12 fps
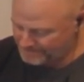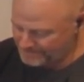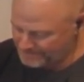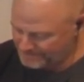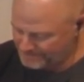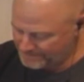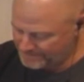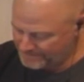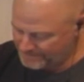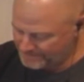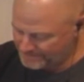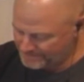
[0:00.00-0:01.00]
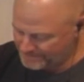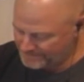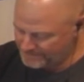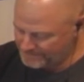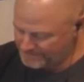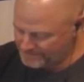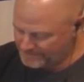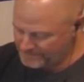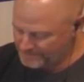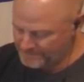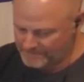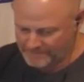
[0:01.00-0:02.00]

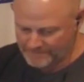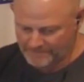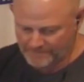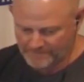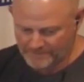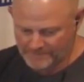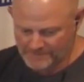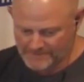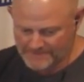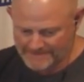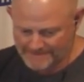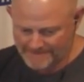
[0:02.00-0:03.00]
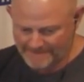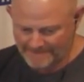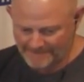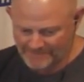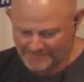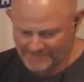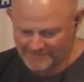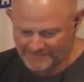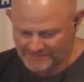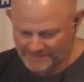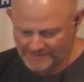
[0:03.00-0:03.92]
[no speech]